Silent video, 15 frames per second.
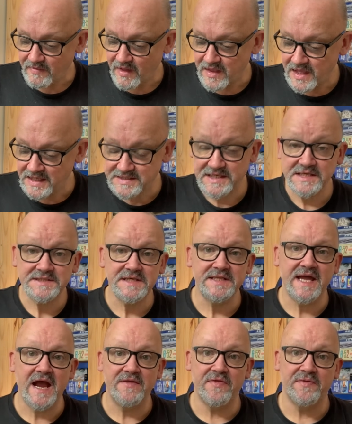it says in
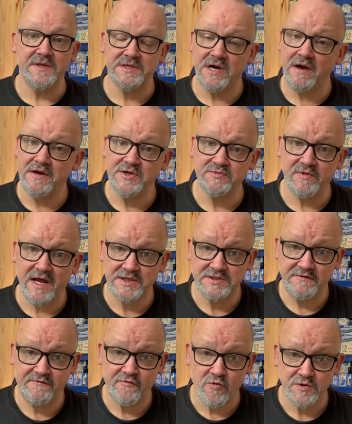there that the tyres were actually
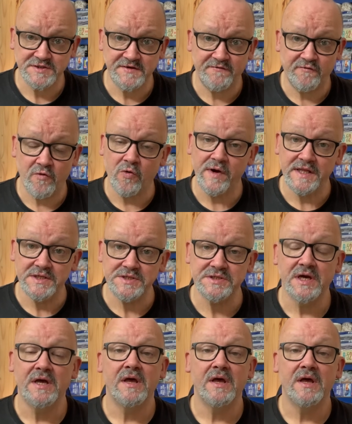44-inch,